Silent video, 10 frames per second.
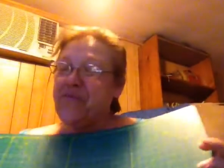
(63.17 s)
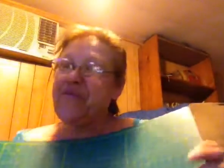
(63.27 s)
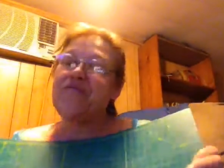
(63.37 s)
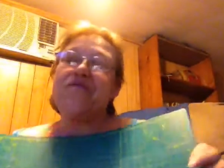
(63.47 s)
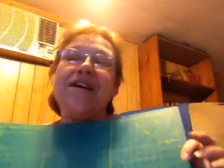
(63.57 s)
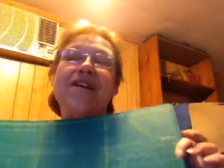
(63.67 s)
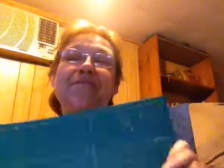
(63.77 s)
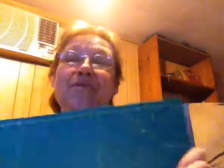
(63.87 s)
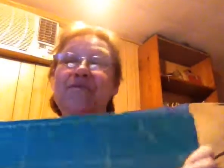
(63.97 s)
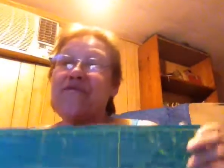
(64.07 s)
before,
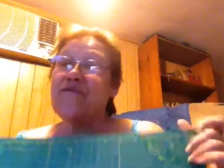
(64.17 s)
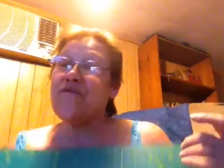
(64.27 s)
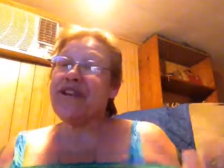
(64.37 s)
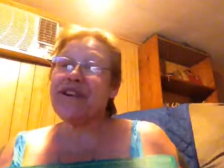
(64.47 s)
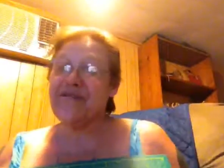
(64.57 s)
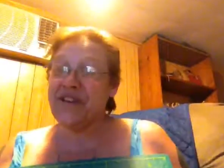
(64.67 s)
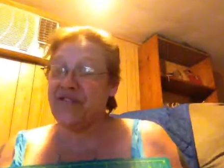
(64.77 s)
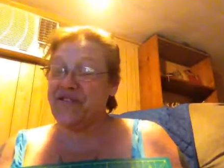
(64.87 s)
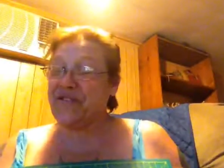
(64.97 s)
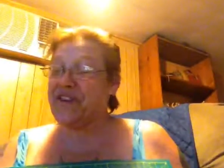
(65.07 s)
but before I got
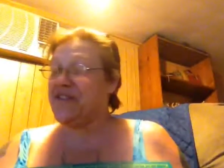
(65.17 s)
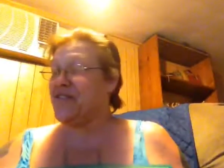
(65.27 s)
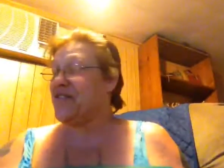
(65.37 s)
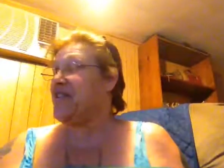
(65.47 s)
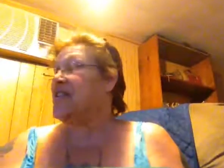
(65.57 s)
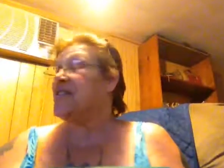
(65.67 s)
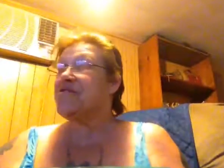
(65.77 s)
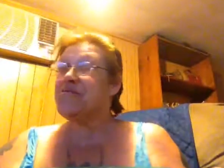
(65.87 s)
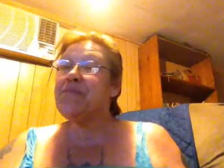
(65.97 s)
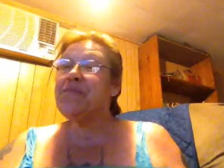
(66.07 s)
these things,
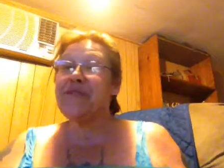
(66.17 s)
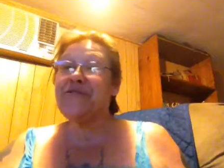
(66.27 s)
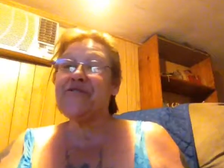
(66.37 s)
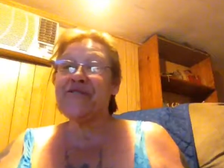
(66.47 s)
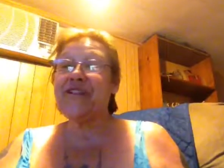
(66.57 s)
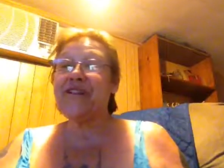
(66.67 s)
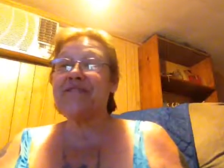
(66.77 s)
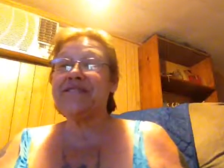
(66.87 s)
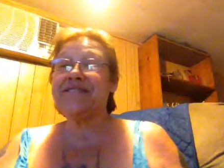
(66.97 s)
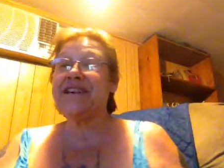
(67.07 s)
3 pieces that I'm
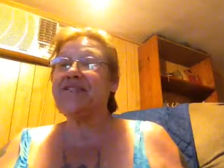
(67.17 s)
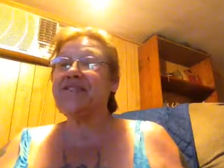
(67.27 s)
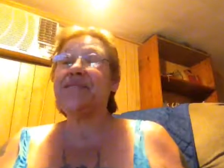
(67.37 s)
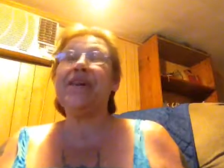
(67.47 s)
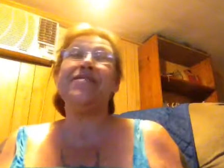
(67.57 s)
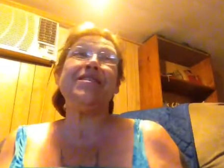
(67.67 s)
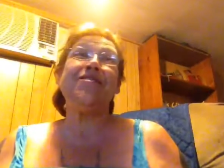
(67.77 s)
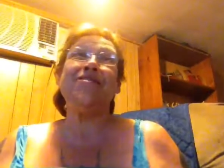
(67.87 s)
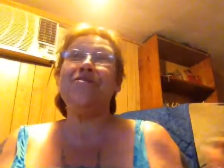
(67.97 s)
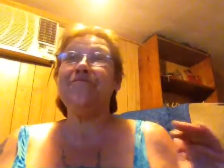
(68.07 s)
going to tell you about,
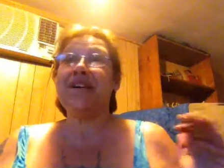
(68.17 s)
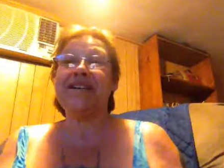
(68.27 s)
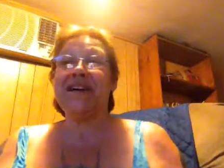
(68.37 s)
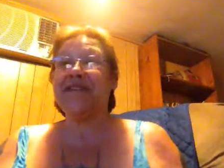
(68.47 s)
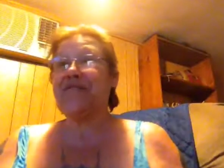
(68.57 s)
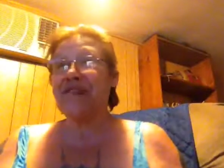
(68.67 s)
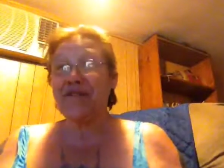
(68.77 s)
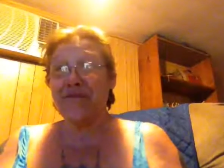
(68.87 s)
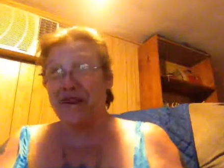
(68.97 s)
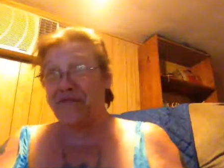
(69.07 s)
oh my God, are they
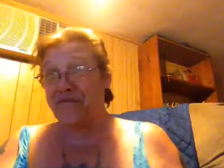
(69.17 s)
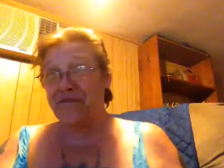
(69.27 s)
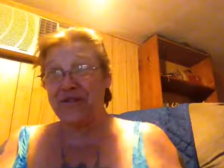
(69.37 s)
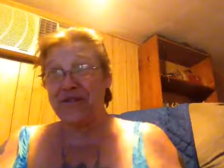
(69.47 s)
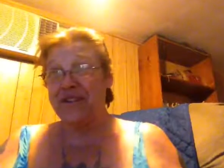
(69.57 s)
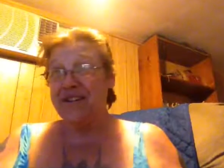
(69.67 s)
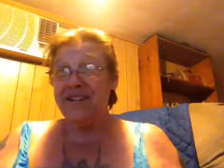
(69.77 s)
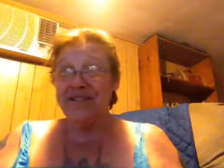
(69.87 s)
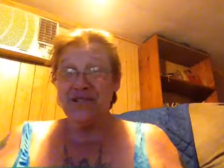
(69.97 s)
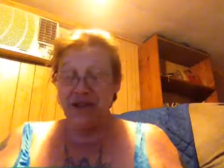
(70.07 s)
great for
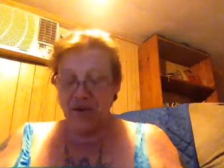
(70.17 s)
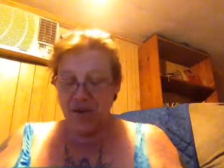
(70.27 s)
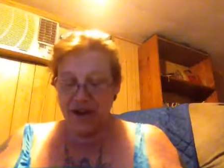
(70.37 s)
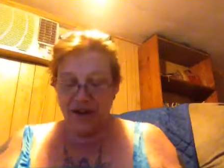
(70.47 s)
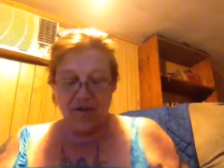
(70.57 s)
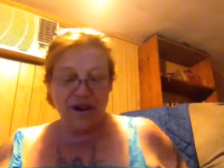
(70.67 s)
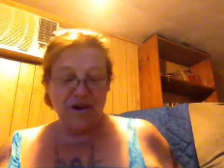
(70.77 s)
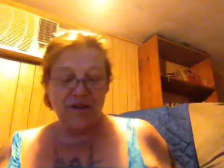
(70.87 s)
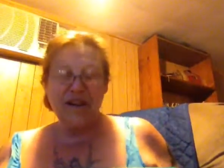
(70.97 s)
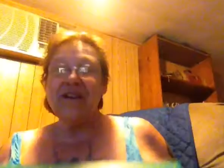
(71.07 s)
doing a
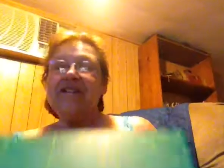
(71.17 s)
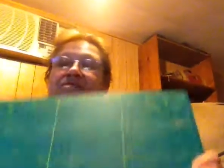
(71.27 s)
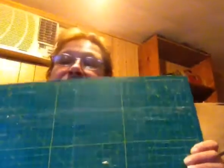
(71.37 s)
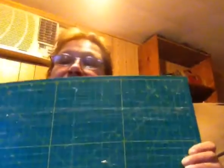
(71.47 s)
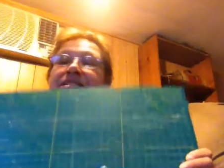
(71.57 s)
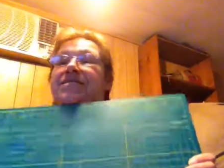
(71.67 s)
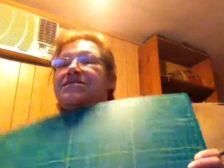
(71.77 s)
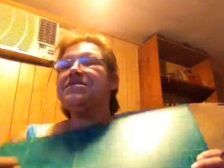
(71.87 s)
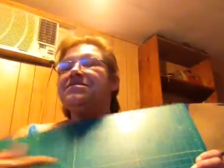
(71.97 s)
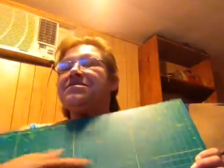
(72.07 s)
quilt. So
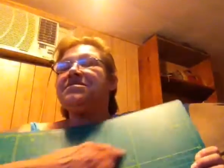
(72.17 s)
this is a